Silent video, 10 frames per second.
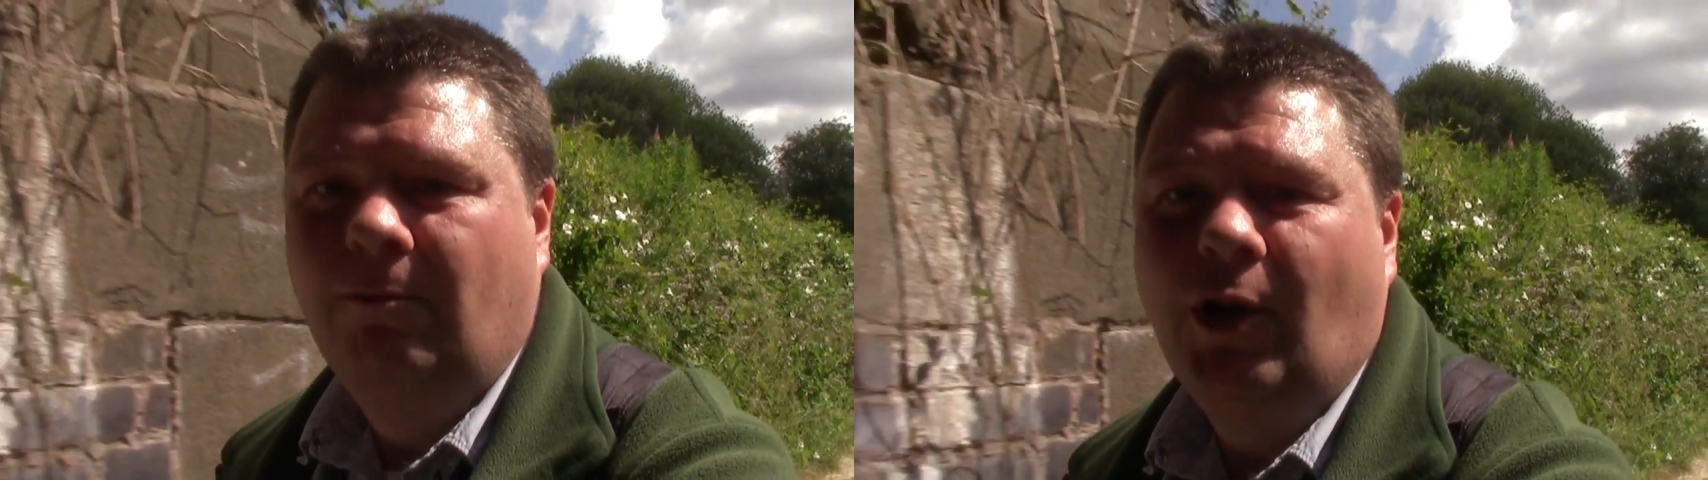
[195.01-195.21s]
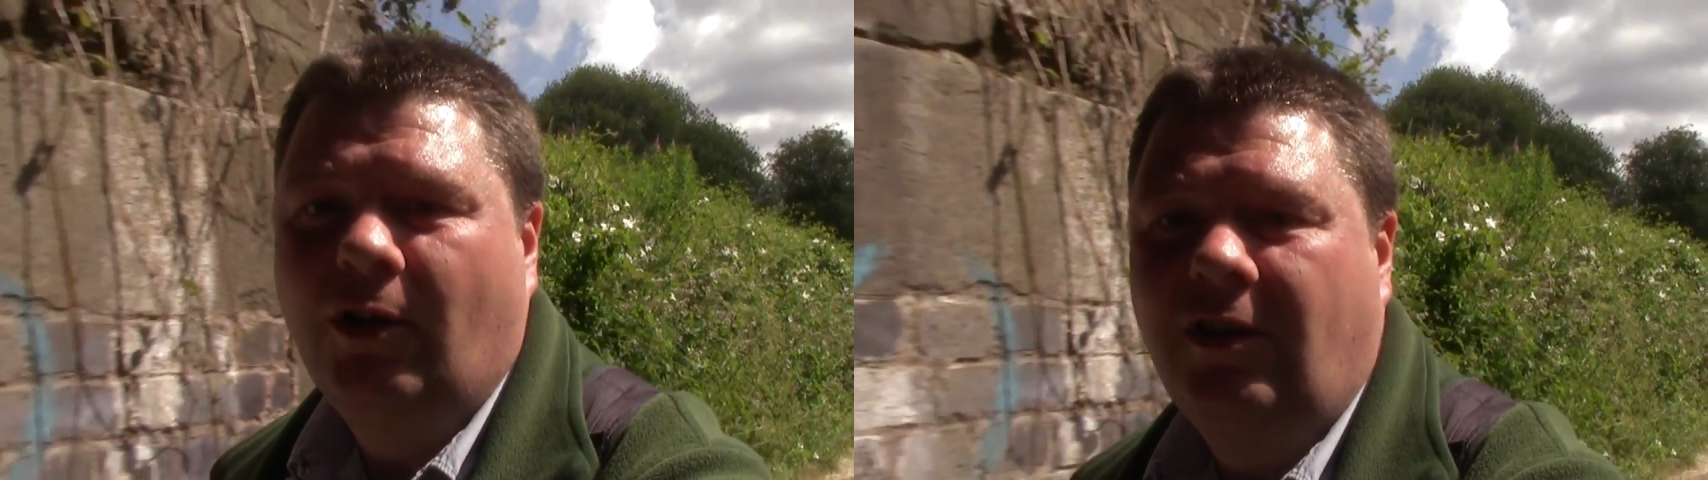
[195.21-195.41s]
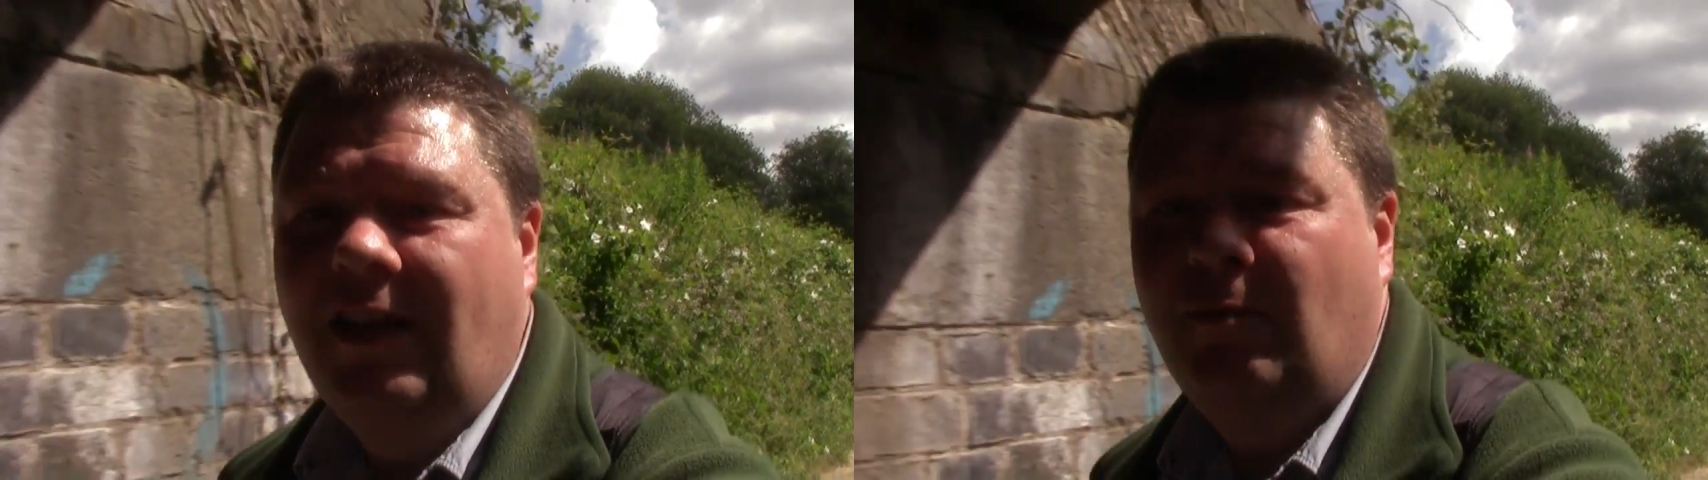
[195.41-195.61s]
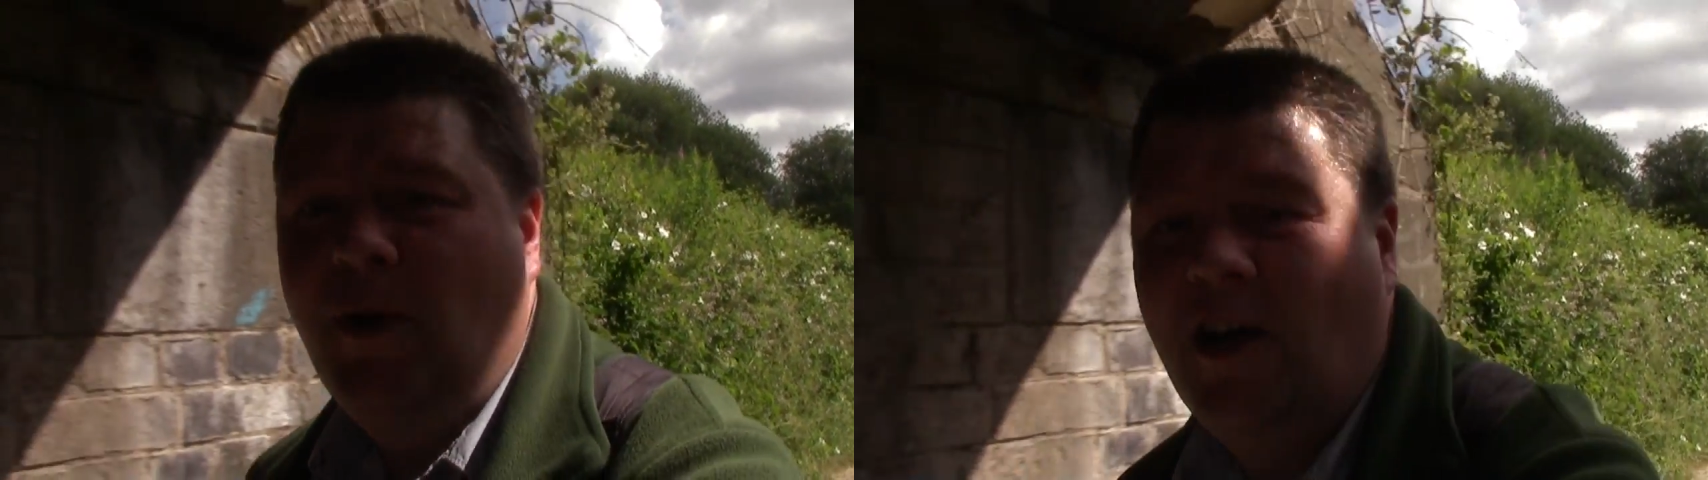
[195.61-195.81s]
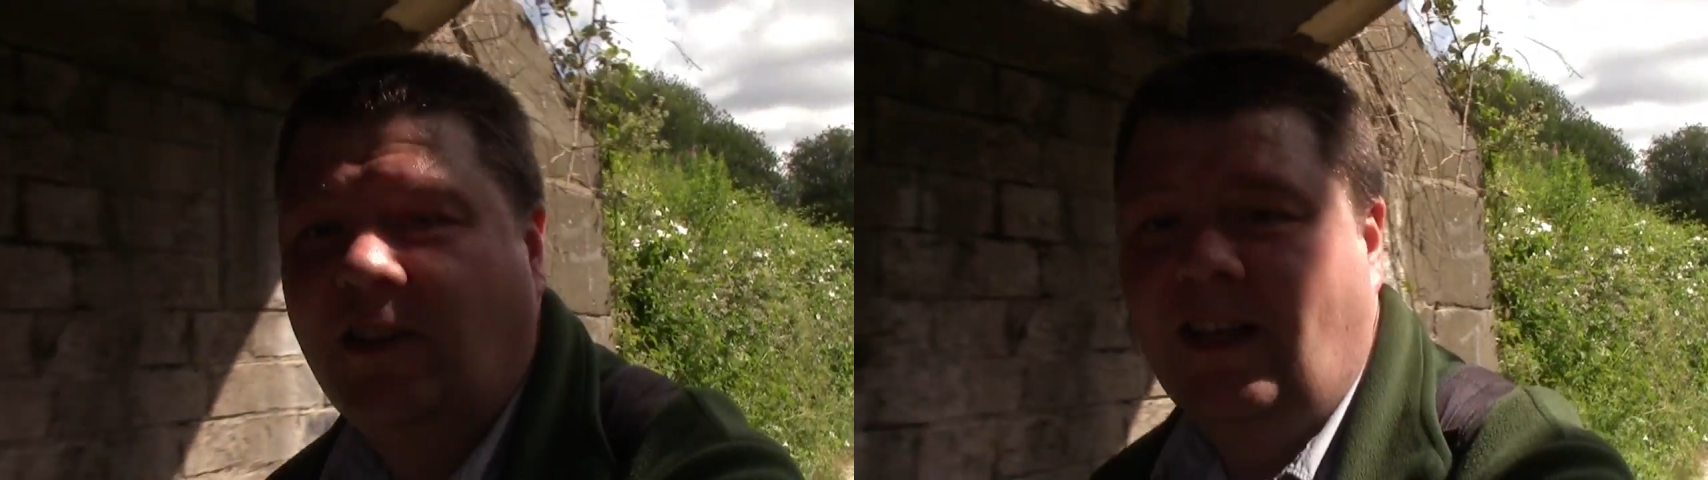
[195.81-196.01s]
But this
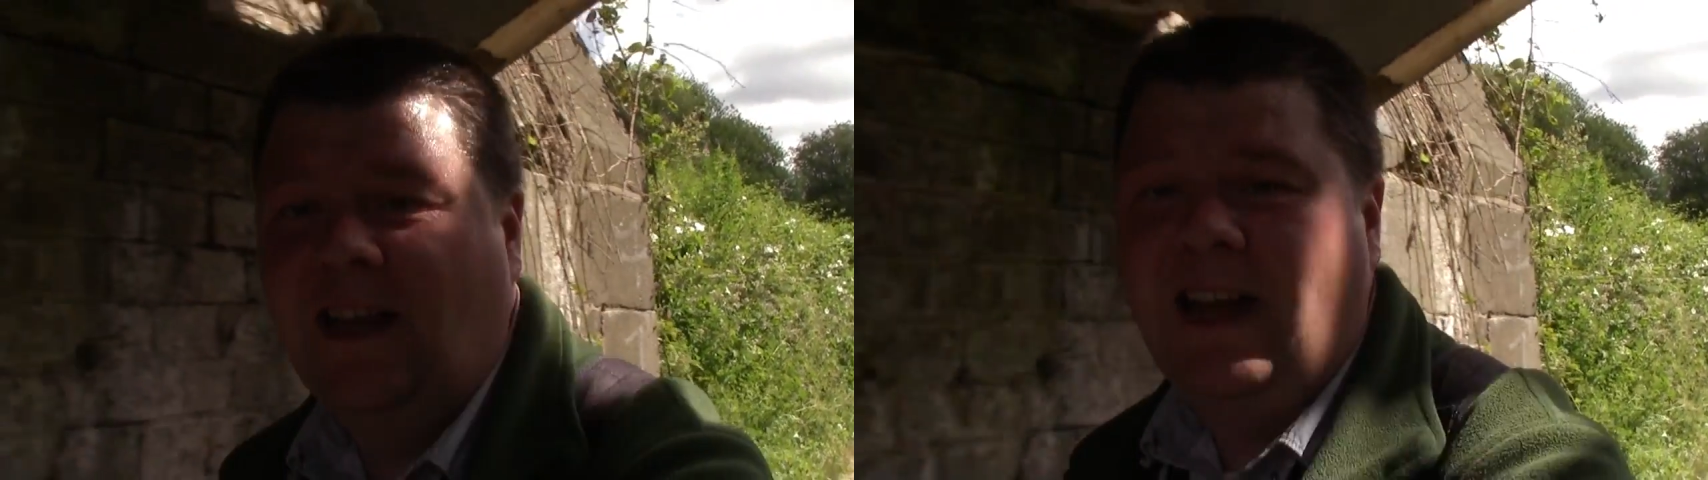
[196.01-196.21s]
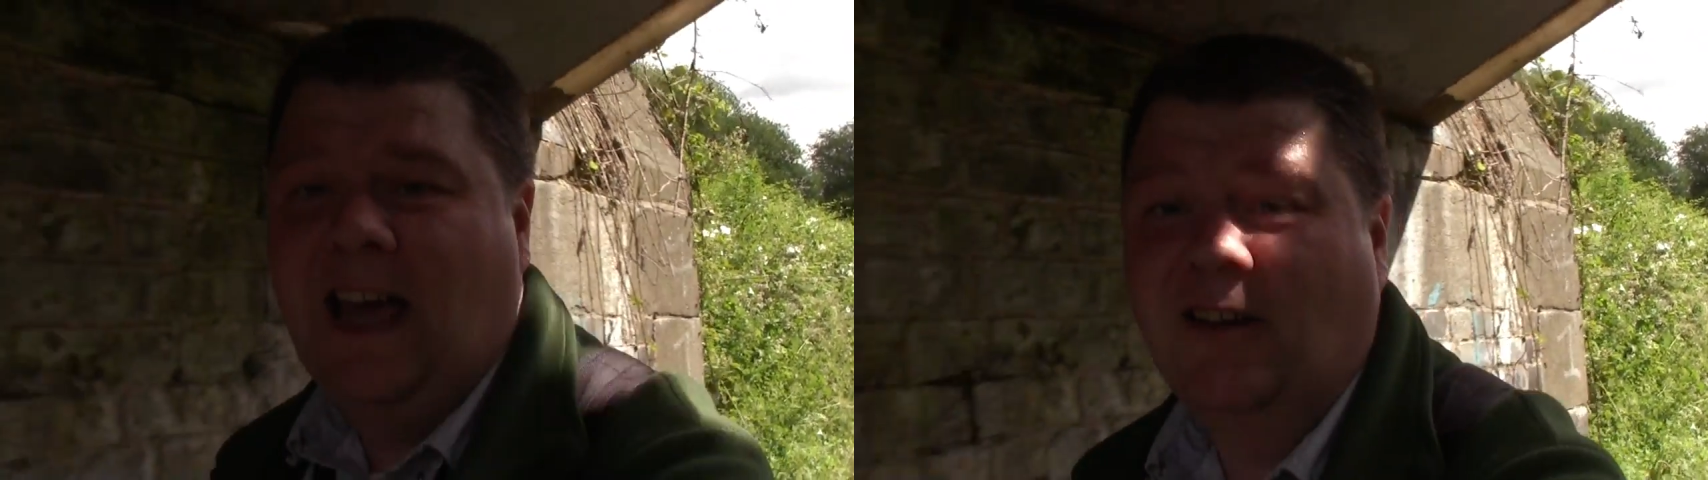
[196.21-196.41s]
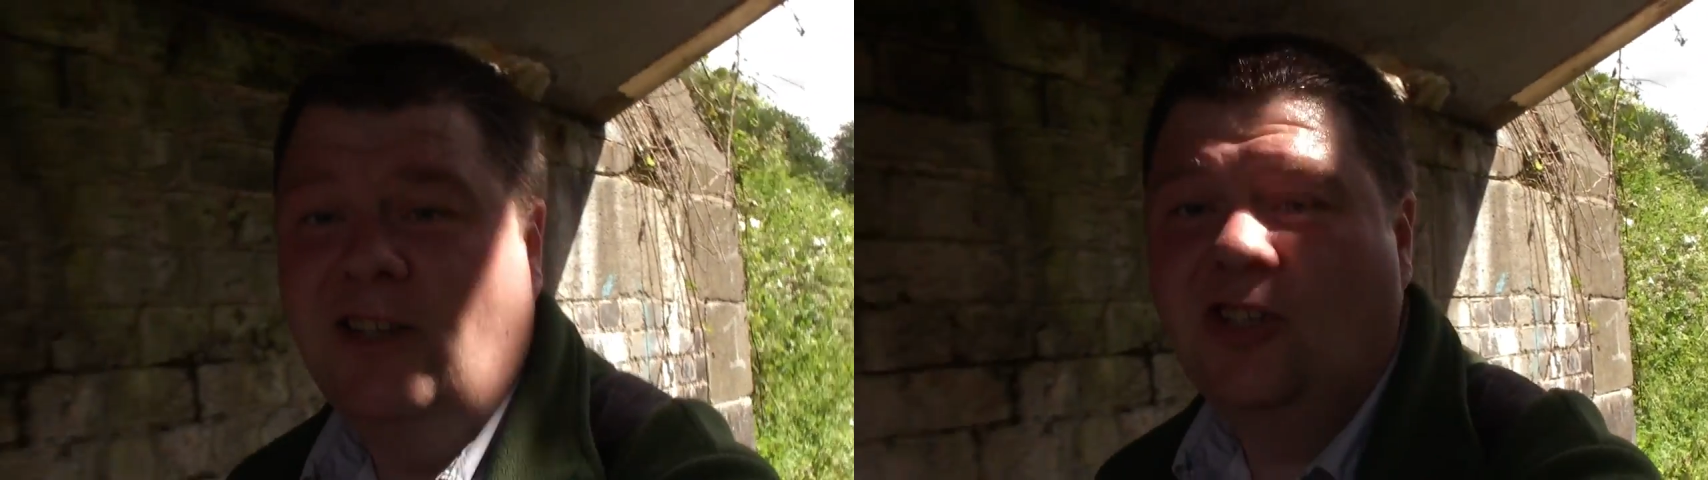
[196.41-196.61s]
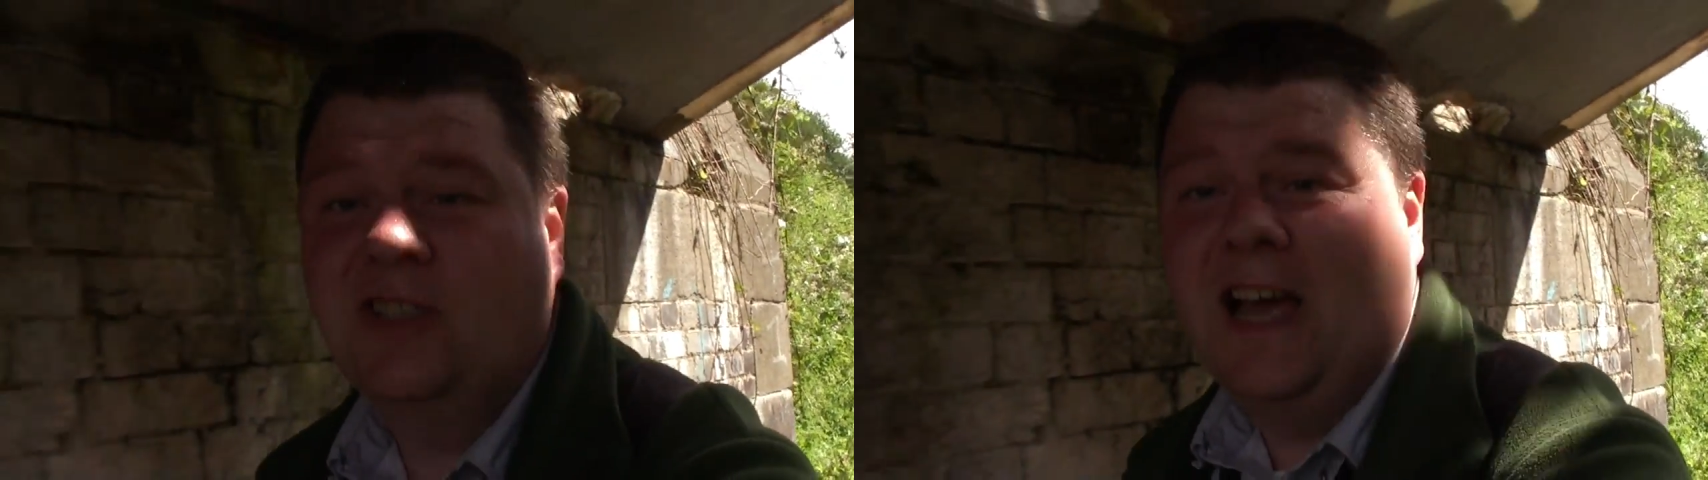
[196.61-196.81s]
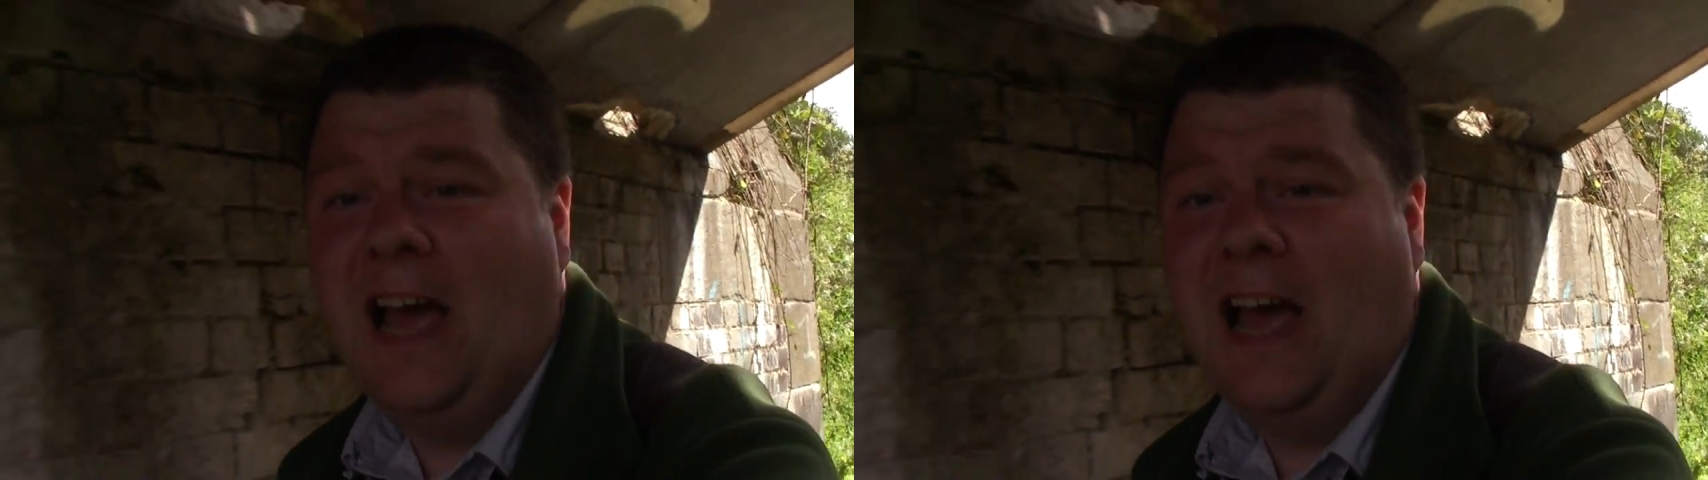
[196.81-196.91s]
part of the canal is just